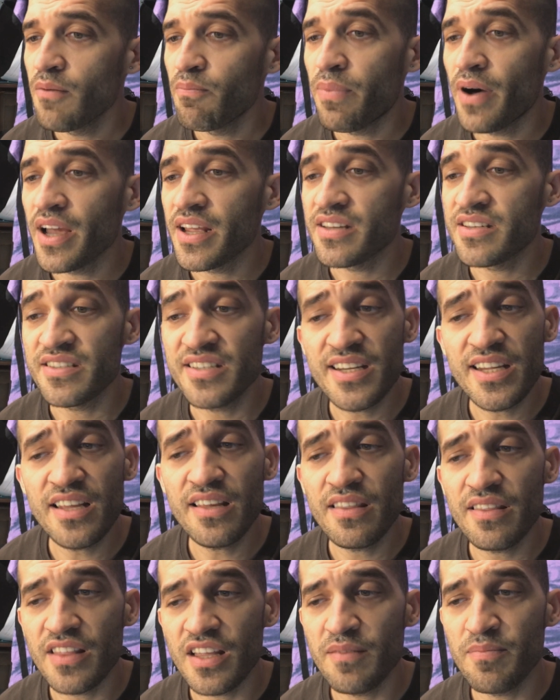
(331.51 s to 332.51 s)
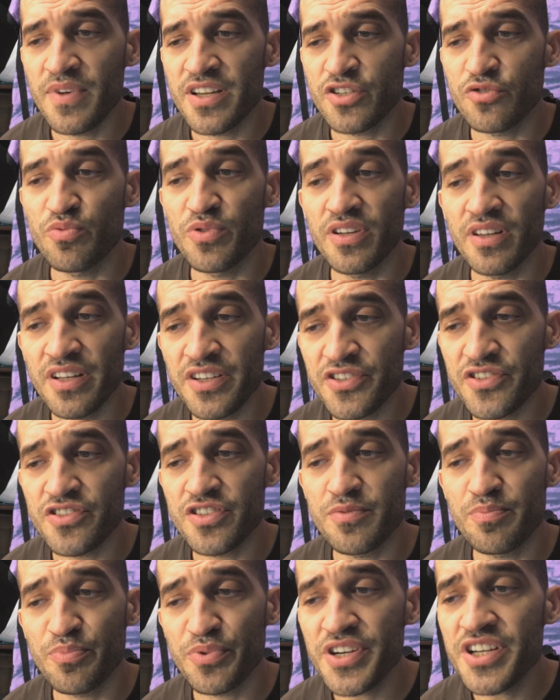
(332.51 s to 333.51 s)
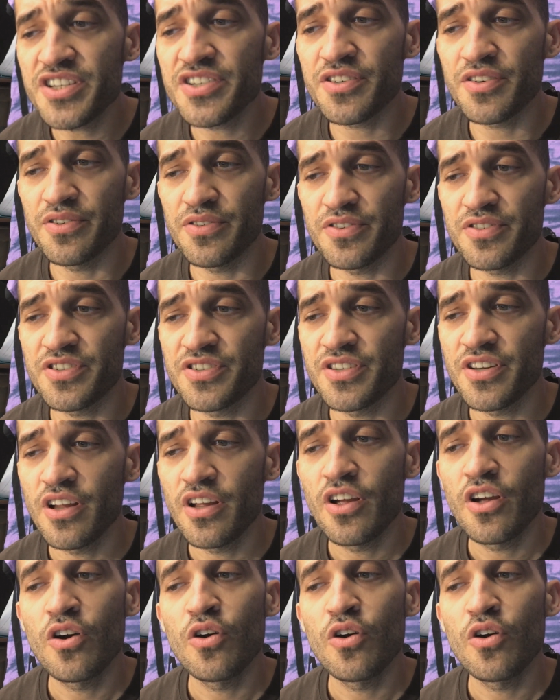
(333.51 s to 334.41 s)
by seeing them as religious priesthoods,